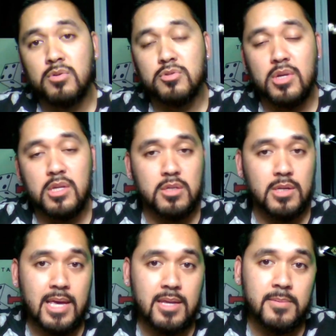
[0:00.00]
trades
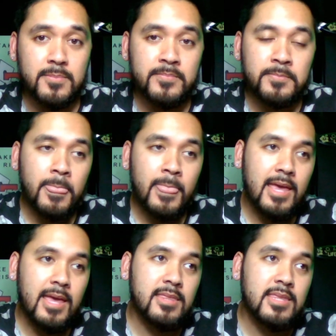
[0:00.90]
again.
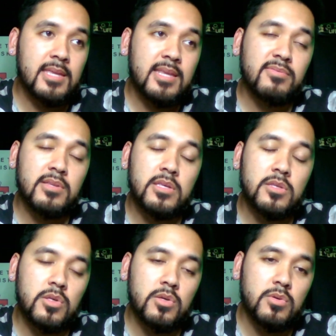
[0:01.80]
And they definitely
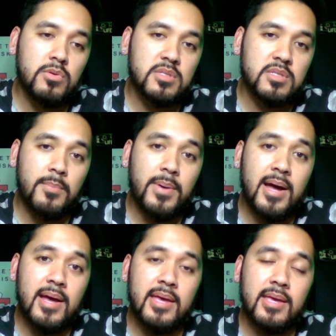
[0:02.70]
use the
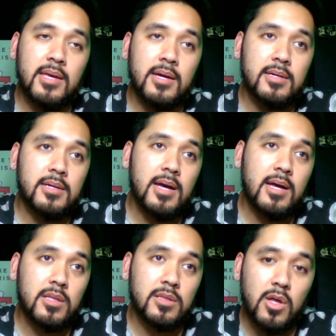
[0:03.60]
buy
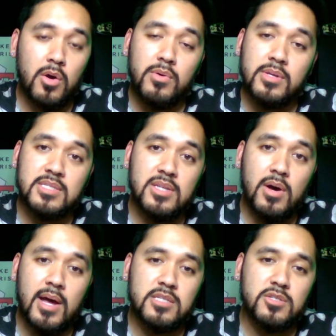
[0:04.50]
low and sell
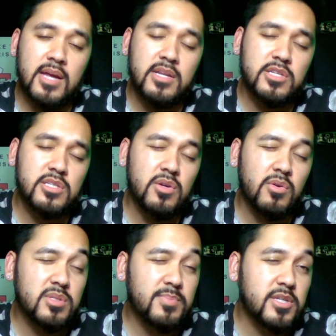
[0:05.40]
high strategy. So
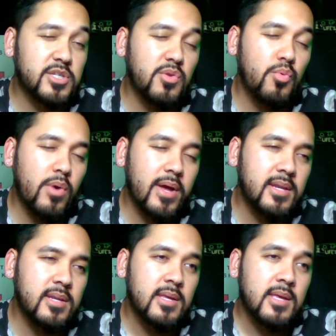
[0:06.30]
especially
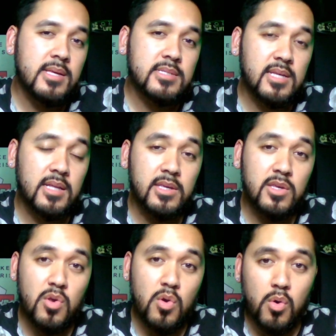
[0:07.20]
when selling
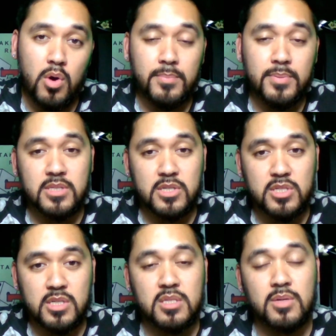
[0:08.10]
your
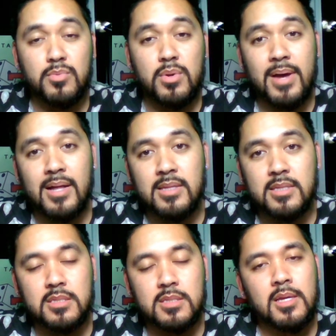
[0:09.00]
positions to
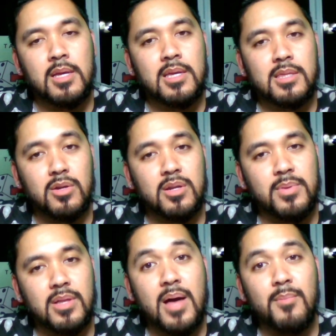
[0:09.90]
rebalance, they're going to be a
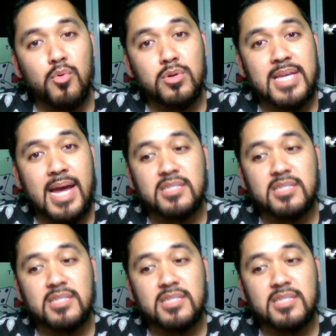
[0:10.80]
lot more tax